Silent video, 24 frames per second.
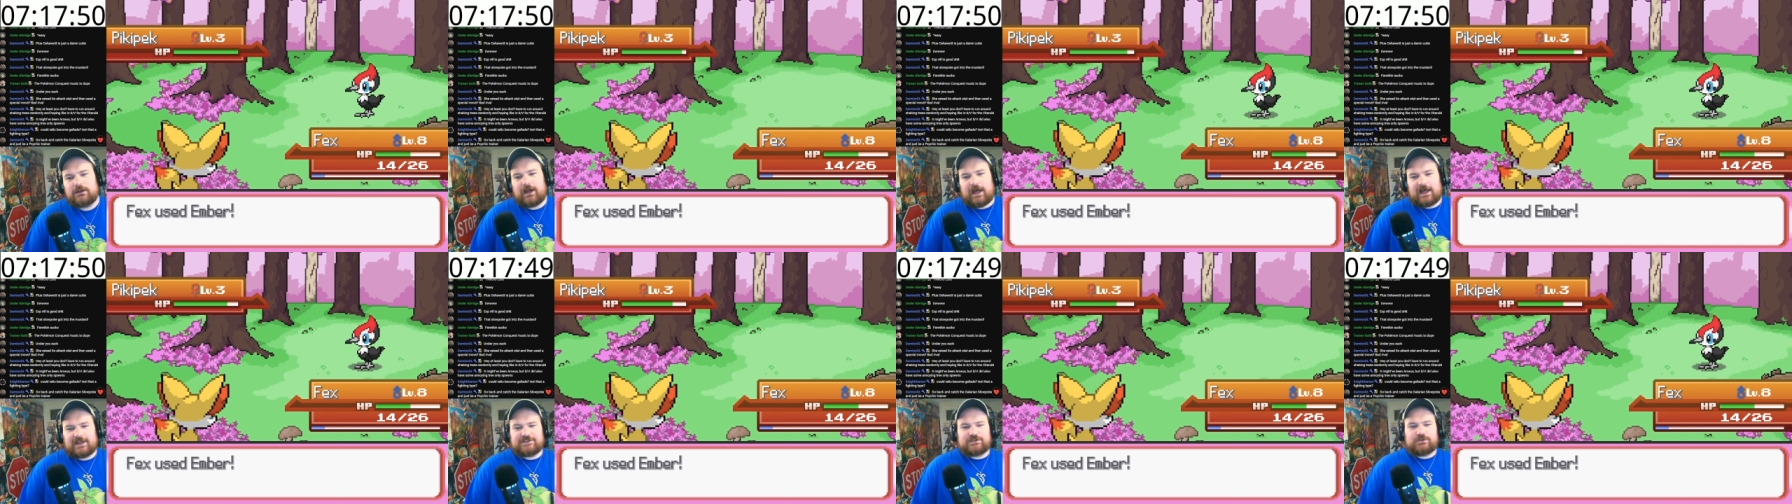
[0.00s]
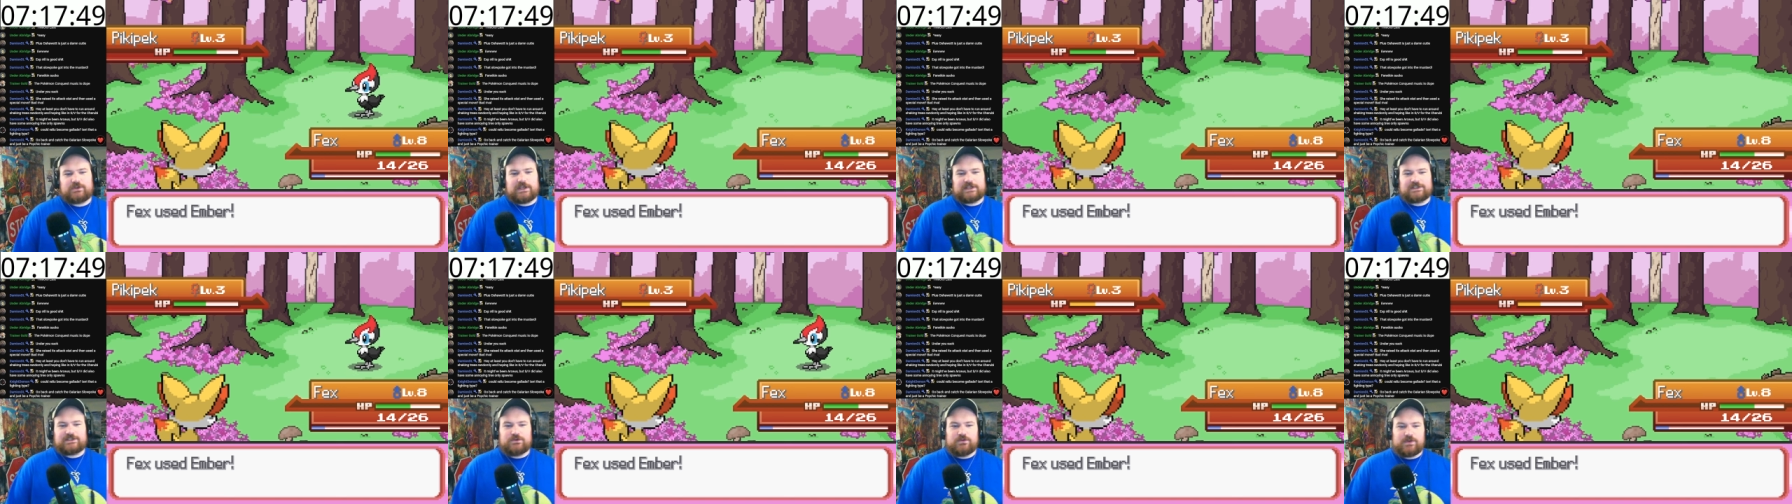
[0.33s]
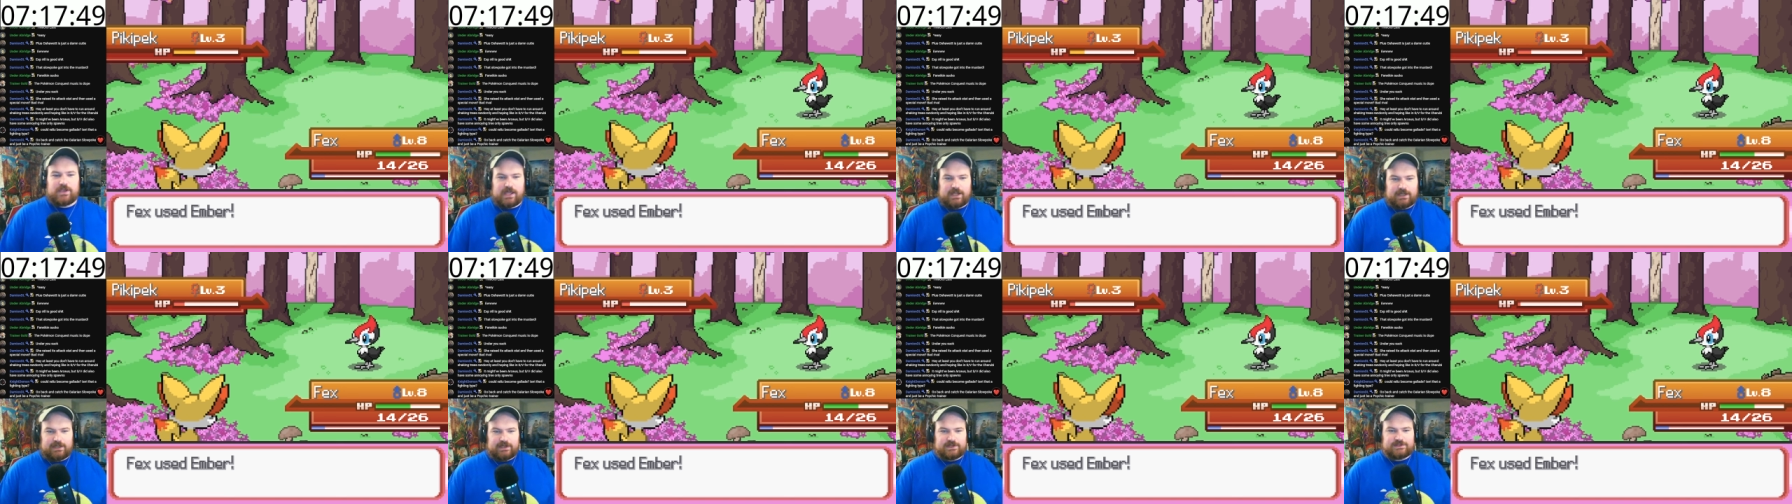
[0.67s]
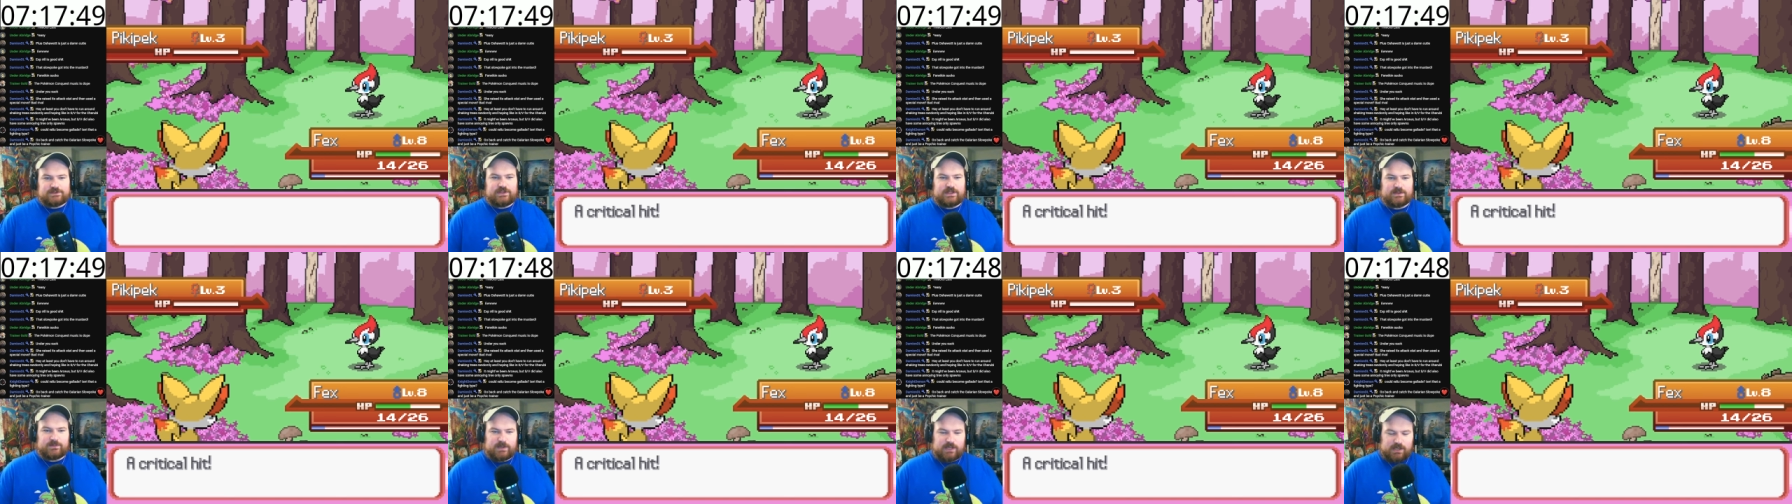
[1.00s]
I do like two-cannon, I
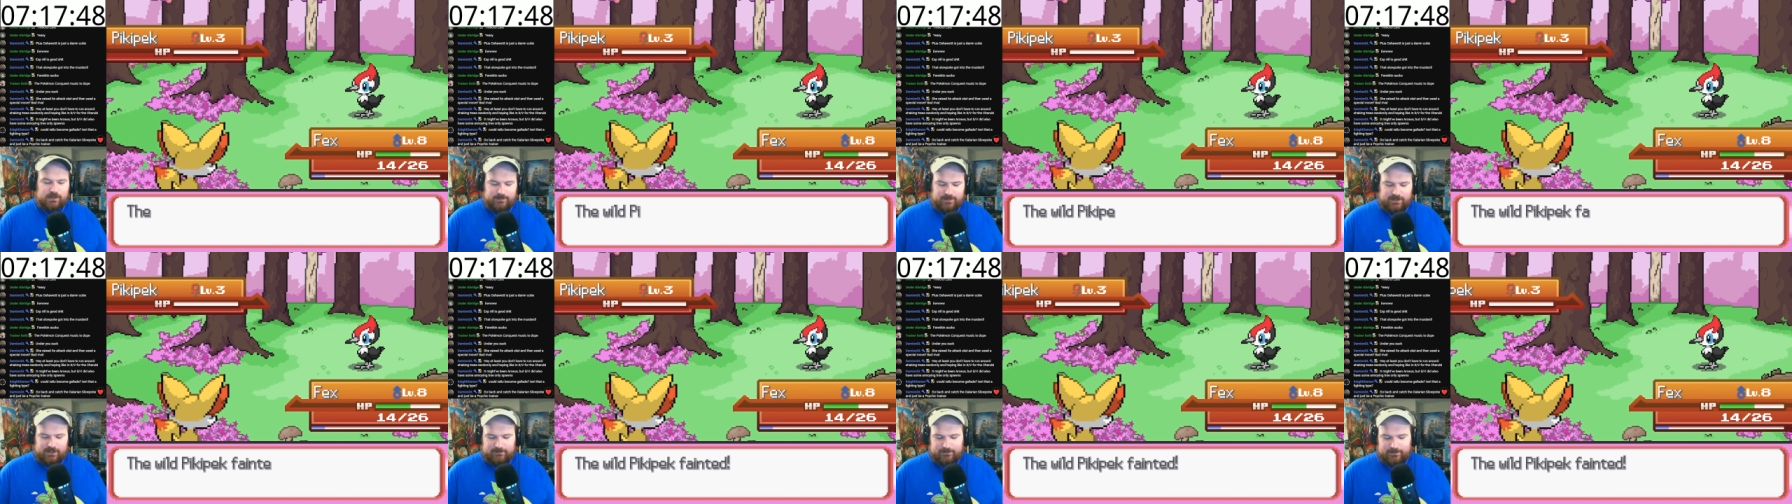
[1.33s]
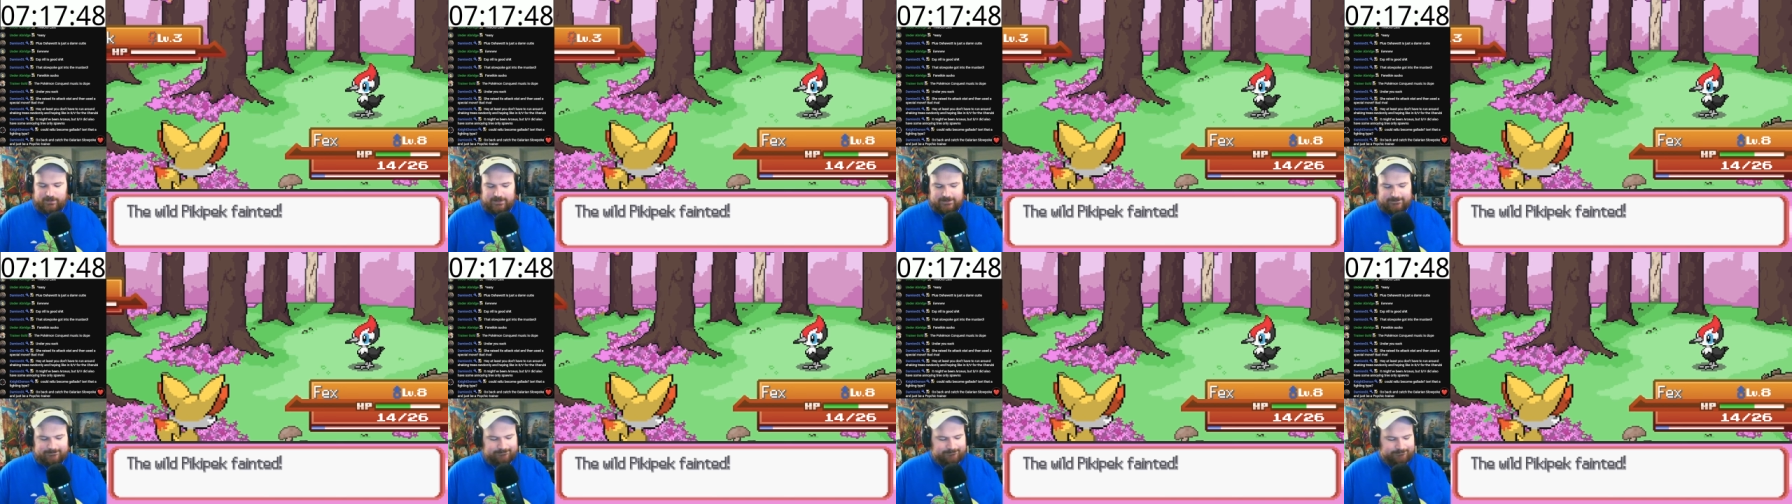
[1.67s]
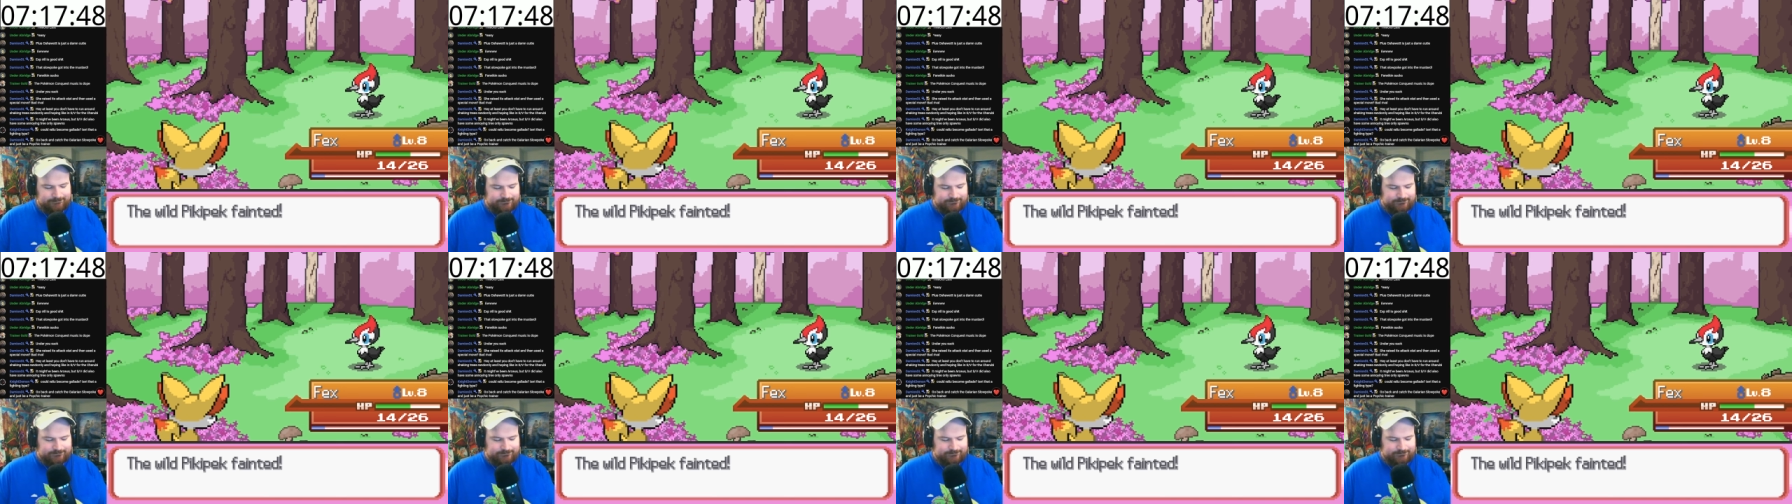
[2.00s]
do like Pikipek, but...